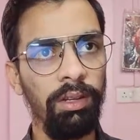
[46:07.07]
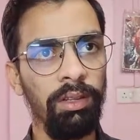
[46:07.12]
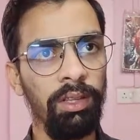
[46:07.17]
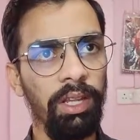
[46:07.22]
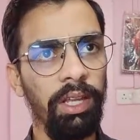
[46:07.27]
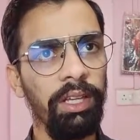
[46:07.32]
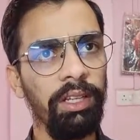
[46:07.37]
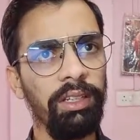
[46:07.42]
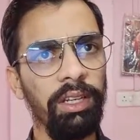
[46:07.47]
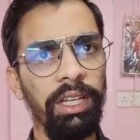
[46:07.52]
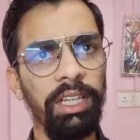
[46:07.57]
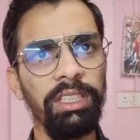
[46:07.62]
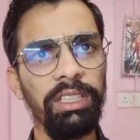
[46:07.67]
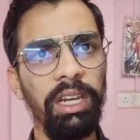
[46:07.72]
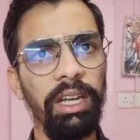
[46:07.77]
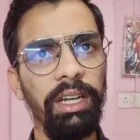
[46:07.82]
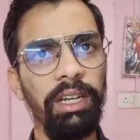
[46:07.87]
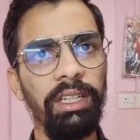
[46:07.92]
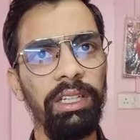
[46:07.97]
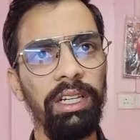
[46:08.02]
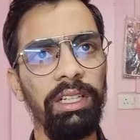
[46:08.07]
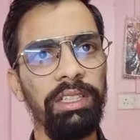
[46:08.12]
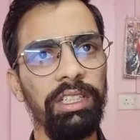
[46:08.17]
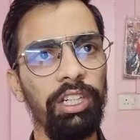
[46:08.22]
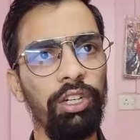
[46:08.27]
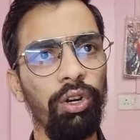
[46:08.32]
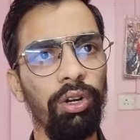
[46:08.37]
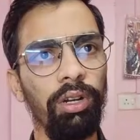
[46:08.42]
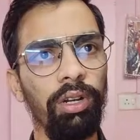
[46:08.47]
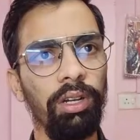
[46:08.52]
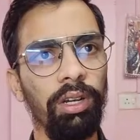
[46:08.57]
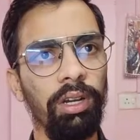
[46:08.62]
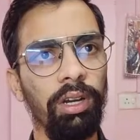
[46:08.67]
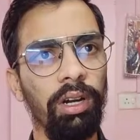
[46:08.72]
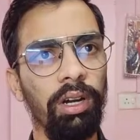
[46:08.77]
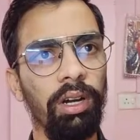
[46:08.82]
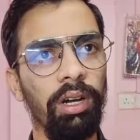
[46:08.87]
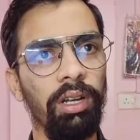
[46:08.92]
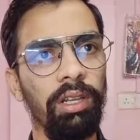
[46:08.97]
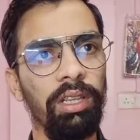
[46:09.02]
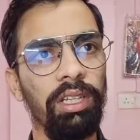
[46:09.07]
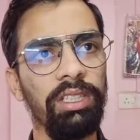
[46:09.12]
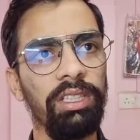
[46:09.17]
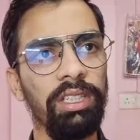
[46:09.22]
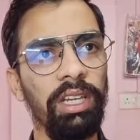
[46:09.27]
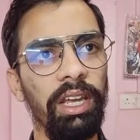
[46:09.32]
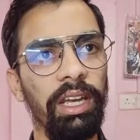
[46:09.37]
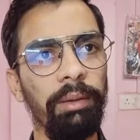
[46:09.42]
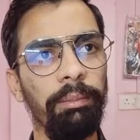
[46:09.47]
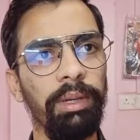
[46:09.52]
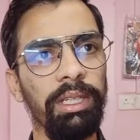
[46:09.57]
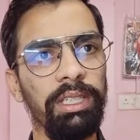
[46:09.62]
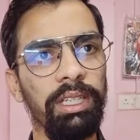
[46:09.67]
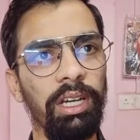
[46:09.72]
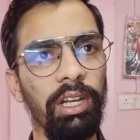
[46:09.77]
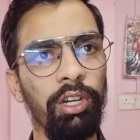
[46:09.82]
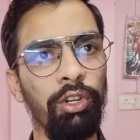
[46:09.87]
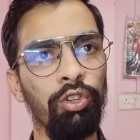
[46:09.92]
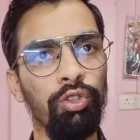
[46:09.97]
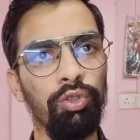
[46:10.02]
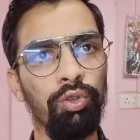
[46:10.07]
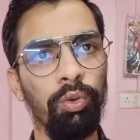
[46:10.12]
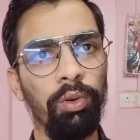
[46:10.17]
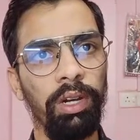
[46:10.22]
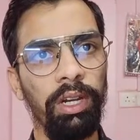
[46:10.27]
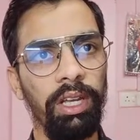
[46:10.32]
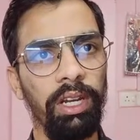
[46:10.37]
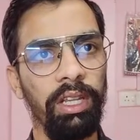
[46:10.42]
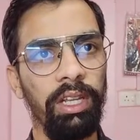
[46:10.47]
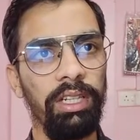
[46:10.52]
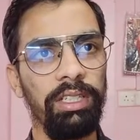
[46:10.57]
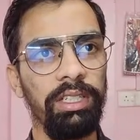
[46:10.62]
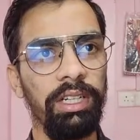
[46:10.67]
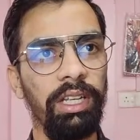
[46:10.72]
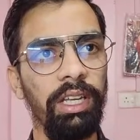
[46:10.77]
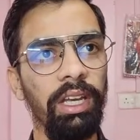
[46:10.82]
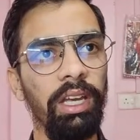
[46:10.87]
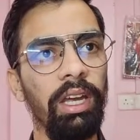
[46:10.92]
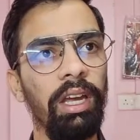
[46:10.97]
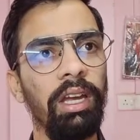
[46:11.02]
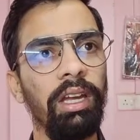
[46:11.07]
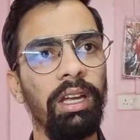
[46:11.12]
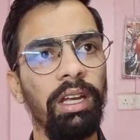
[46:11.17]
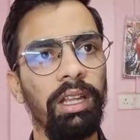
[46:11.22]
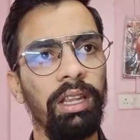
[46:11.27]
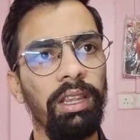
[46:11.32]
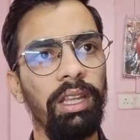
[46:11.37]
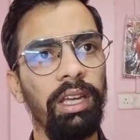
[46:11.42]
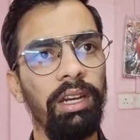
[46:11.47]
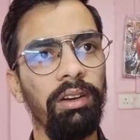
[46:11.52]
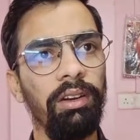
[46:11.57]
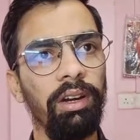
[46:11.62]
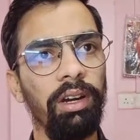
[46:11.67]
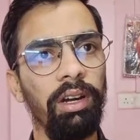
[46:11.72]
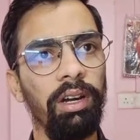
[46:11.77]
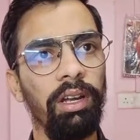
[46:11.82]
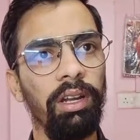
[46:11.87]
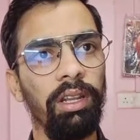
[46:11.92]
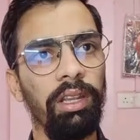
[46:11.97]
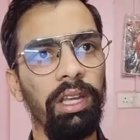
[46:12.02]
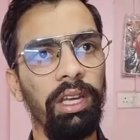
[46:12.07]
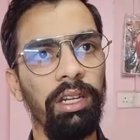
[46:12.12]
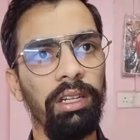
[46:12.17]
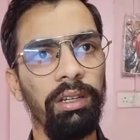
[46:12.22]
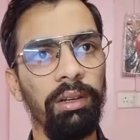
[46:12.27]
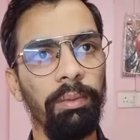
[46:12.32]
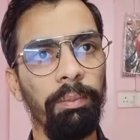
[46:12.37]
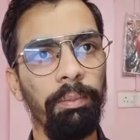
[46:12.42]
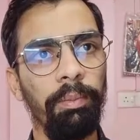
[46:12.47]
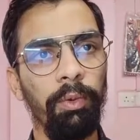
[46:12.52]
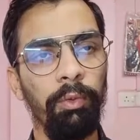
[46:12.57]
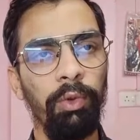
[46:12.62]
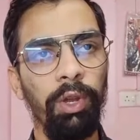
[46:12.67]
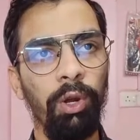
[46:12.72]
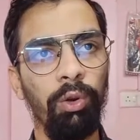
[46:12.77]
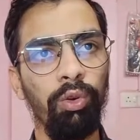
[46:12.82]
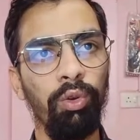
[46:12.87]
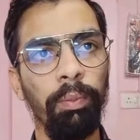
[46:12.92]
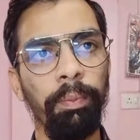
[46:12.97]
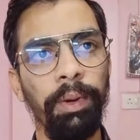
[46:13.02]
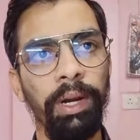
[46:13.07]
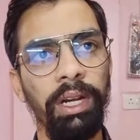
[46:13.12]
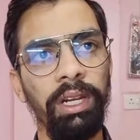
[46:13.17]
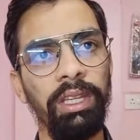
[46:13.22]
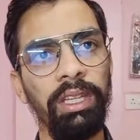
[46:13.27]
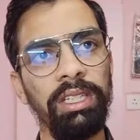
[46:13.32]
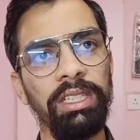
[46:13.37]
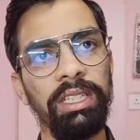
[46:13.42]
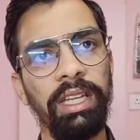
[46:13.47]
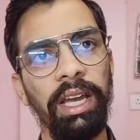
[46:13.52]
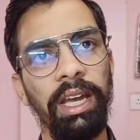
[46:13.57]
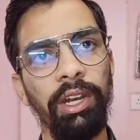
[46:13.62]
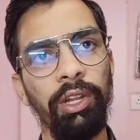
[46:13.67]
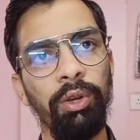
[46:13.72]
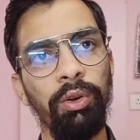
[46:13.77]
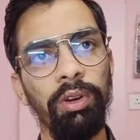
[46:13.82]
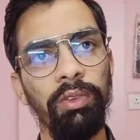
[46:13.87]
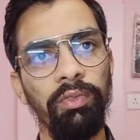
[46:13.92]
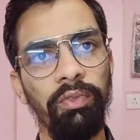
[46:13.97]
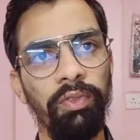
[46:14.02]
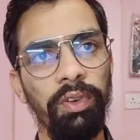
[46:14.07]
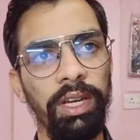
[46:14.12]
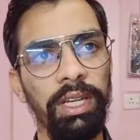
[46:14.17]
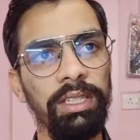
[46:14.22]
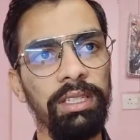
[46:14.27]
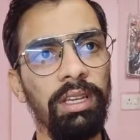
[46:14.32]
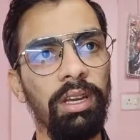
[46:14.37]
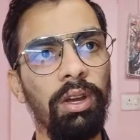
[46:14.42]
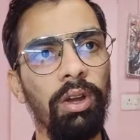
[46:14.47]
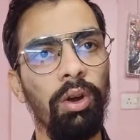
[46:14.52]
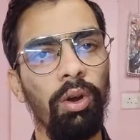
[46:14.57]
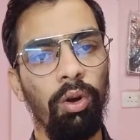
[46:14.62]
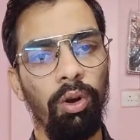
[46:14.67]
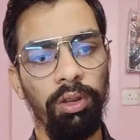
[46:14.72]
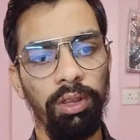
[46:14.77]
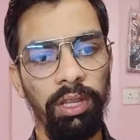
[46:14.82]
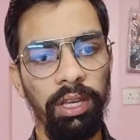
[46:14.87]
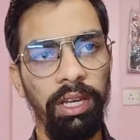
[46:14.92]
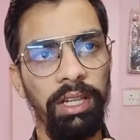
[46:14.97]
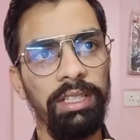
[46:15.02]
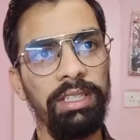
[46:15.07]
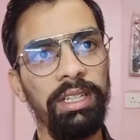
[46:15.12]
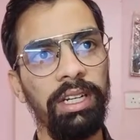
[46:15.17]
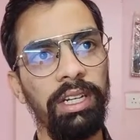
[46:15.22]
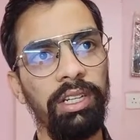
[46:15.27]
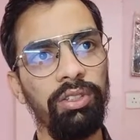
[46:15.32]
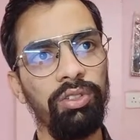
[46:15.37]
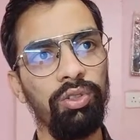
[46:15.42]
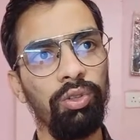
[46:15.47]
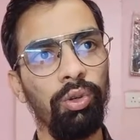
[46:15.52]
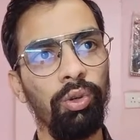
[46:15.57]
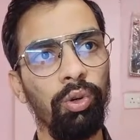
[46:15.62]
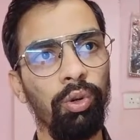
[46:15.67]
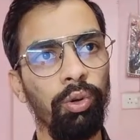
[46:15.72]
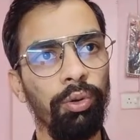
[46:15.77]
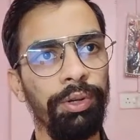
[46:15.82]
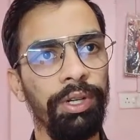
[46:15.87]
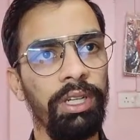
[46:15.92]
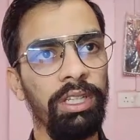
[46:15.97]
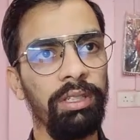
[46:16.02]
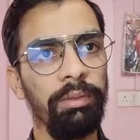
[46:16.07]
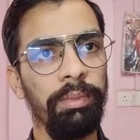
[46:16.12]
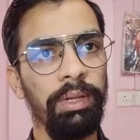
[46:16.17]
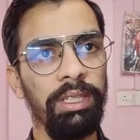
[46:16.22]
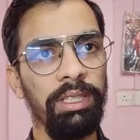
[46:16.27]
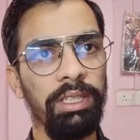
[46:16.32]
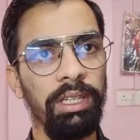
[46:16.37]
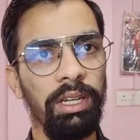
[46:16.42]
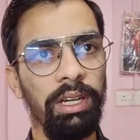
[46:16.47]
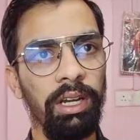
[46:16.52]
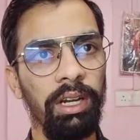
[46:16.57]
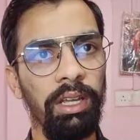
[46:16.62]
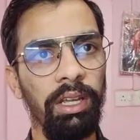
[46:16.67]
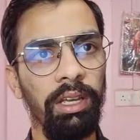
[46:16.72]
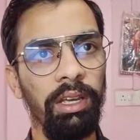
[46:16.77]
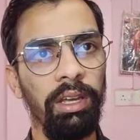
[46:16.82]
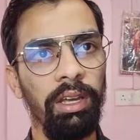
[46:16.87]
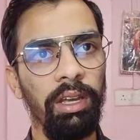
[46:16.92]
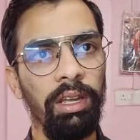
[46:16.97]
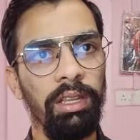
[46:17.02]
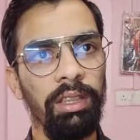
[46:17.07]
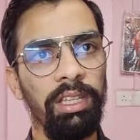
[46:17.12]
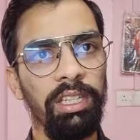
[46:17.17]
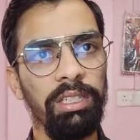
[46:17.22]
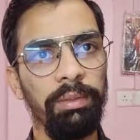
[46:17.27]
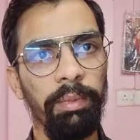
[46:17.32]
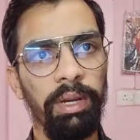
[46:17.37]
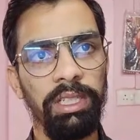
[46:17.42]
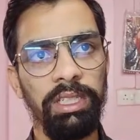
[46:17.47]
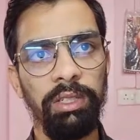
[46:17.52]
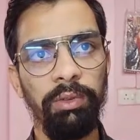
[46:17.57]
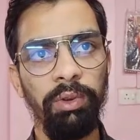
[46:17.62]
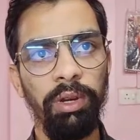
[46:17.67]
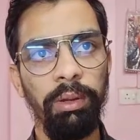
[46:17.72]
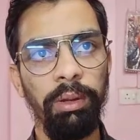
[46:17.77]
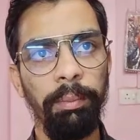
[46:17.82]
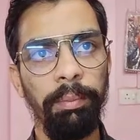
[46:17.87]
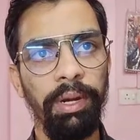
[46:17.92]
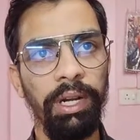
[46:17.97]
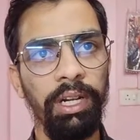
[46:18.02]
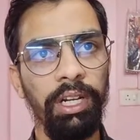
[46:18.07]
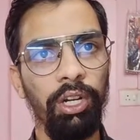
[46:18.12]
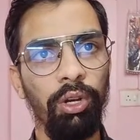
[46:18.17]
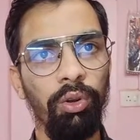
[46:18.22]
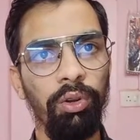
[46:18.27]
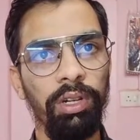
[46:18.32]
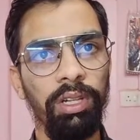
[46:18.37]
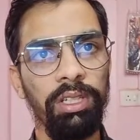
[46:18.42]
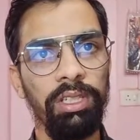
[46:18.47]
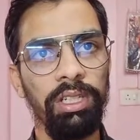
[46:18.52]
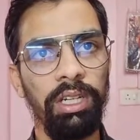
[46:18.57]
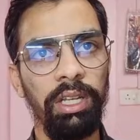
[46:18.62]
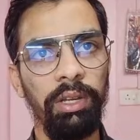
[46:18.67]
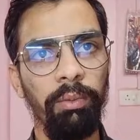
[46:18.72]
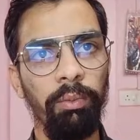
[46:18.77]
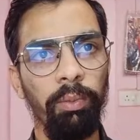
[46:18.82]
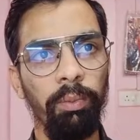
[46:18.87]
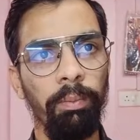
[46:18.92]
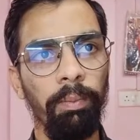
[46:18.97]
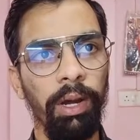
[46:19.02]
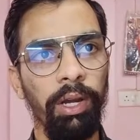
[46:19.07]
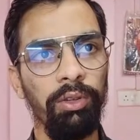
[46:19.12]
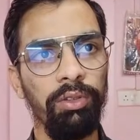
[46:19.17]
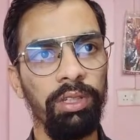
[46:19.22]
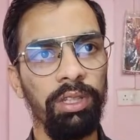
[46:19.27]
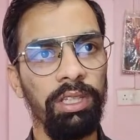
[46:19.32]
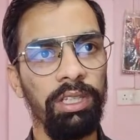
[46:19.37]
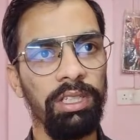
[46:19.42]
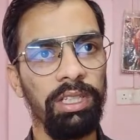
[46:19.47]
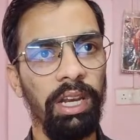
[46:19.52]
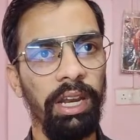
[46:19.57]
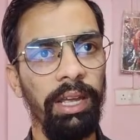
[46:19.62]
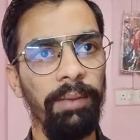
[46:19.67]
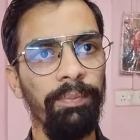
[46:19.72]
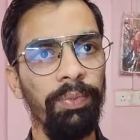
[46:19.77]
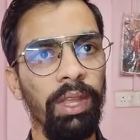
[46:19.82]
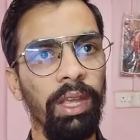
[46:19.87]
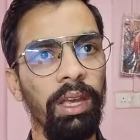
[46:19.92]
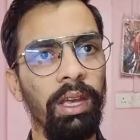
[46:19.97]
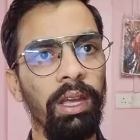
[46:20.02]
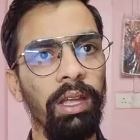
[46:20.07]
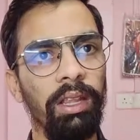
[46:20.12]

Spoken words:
Next line is LCD dot. This line basically used to clear the LCD. Then we have to print the scan your face on the LCD. So it is basically this message will be printed on LCD by using this line.